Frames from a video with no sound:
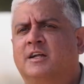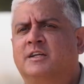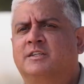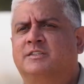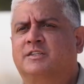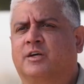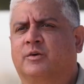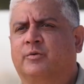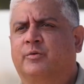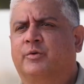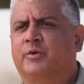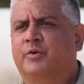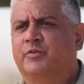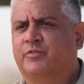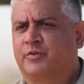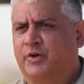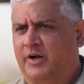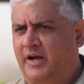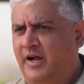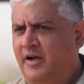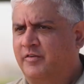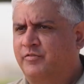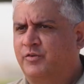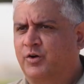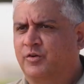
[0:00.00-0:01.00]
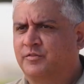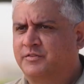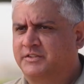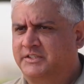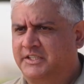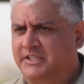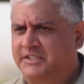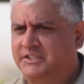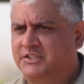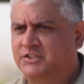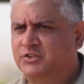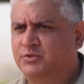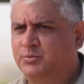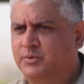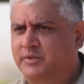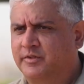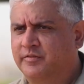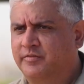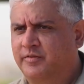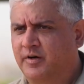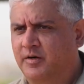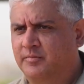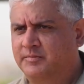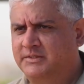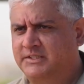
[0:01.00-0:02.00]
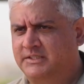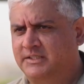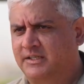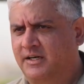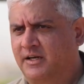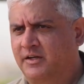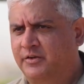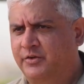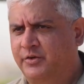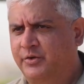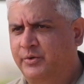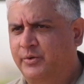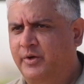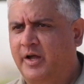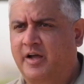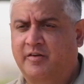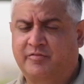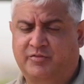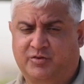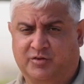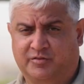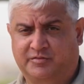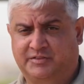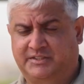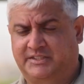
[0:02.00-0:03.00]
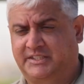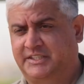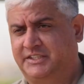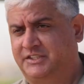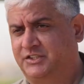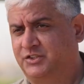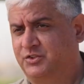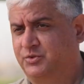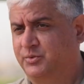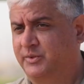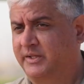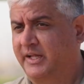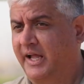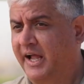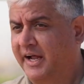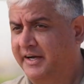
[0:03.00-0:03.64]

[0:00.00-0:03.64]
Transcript: So you've got to have conversations with the farmers around you, have conversations with the